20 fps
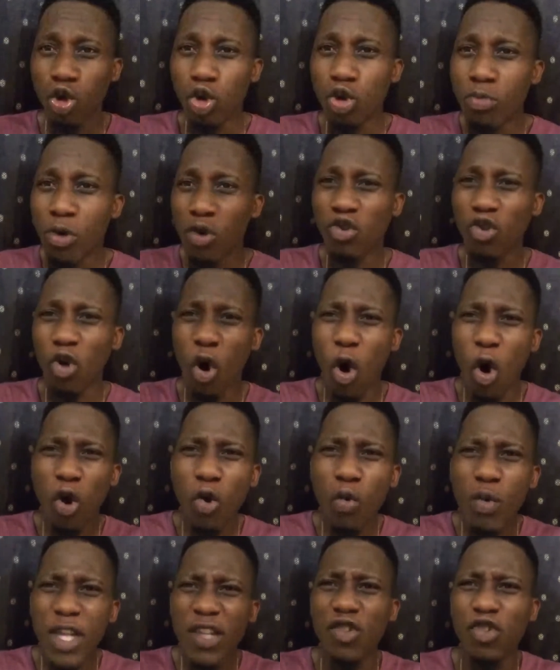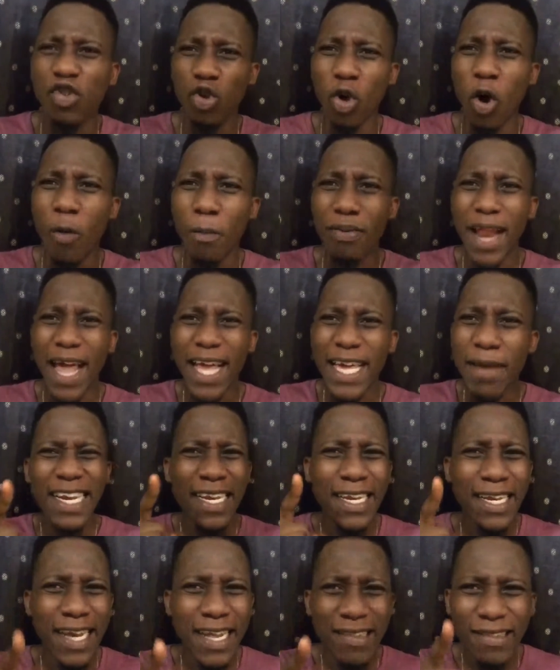You must always jump like
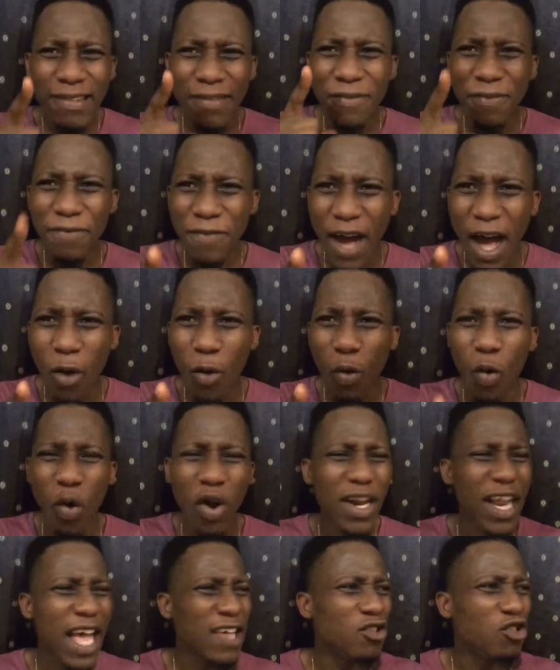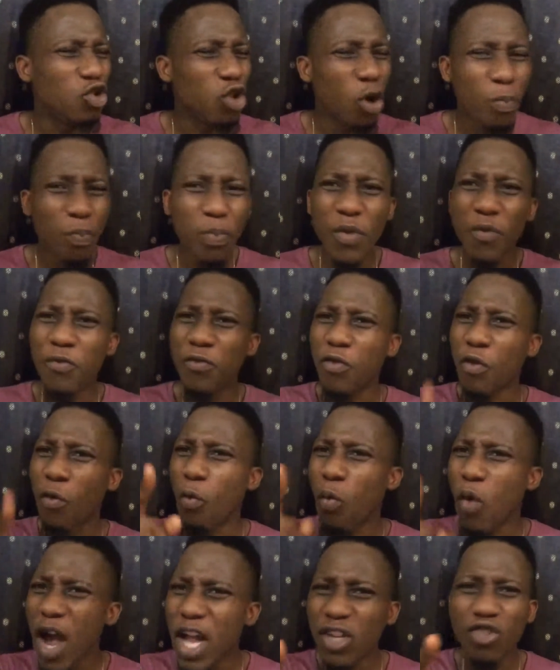a native fowl that is jumping
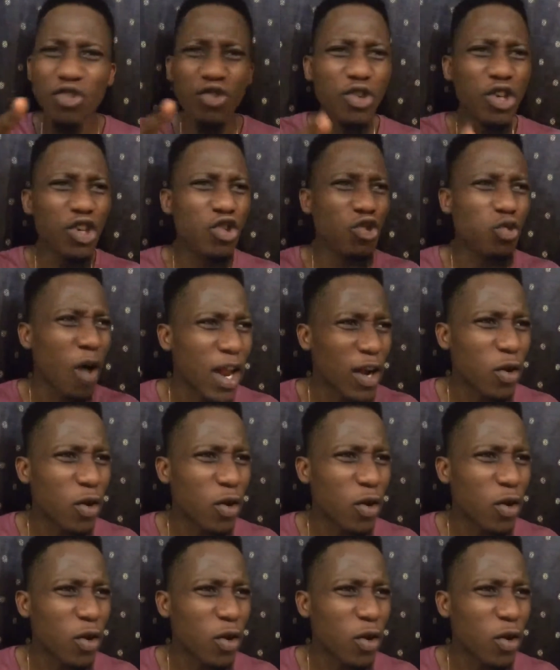from one tree to